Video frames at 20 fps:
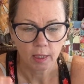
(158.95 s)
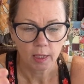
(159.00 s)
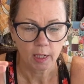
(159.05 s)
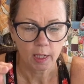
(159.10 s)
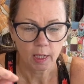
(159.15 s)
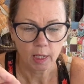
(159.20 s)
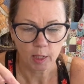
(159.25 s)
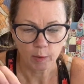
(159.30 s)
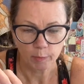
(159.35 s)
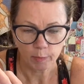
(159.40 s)

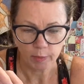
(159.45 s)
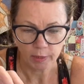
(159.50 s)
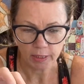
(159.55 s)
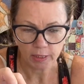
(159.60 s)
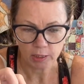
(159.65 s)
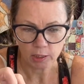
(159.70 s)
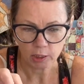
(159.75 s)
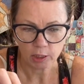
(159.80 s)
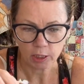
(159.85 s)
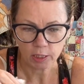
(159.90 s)
but
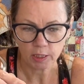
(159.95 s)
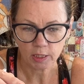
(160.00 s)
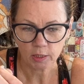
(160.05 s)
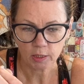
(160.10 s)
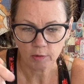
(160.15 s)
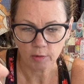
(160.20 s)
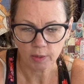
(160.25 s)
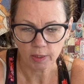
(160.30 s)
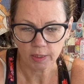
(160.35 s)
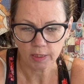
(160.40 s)
it's just
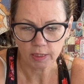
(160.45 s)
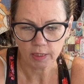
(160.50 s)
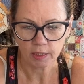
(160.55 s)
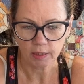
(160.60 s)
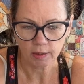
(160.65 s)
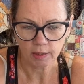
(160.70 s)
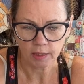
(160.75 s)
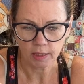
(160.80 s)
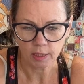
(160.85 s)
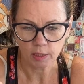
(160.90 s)
the right
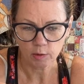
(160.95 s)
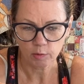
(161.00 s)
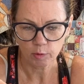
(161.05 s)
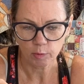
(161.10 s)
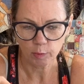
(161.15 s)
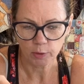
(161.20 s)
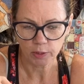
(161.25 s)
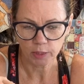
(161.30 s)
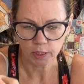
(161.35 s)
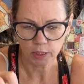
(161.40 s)
size for
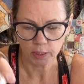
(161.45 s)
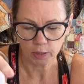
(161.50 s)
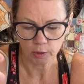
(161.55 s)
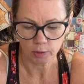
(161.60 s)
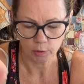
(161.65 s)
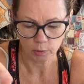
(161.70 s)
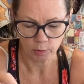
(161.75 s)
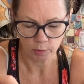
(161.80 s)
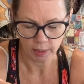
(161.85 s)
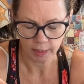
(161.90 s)
putting
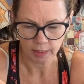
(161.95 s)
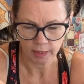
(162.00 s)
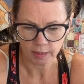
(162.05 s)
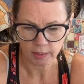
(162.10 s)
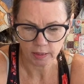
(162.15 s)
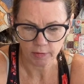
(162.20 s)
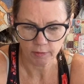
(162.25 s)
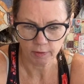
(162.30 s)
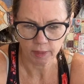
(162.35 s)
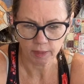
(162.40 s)
your
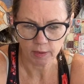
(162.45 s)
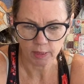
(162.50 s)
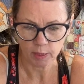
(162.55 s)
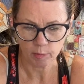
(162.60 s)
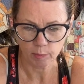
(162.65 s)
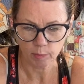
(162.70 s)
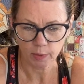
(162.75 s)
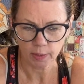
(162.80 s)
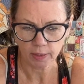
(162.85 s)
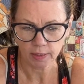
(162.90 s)
hexie flower
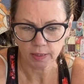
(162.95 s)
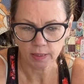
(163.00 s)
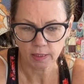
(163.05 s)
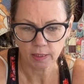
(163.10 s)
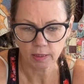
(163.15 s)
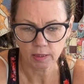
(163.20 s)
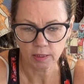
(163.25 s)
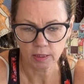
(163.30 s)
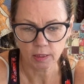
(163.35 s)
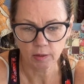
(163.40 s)
templates
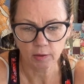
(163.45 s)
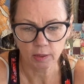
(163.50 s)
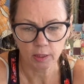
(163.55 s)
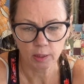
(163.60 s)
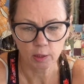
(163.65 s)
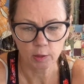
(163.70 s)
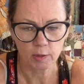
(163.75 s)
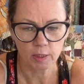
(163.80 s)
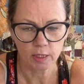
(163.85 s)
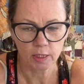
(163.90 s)
in, so you can
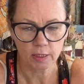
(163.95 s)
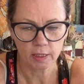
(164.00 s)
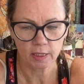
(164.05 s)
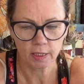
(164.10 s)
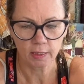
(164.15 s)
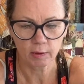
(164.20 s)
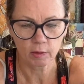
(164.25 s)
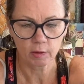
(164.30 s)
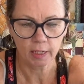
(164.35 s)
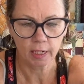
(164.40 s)
use it as a
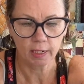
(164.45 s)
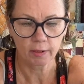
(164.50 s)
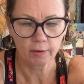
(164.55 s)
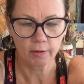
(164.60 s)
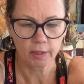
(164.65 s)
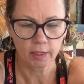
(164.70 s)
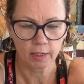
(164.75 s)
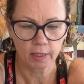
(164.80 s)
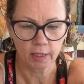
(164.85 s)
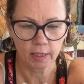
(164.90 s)
little
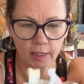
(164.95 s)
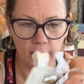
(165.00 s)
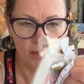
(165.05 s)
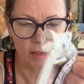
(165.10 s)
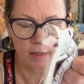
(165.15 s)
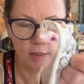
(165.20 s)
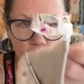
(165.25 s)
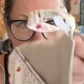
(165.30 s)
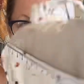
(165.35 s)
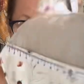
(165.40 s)
carrying
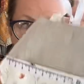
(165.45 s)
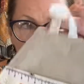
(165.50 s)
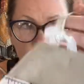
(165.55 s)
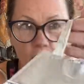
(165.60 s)
case.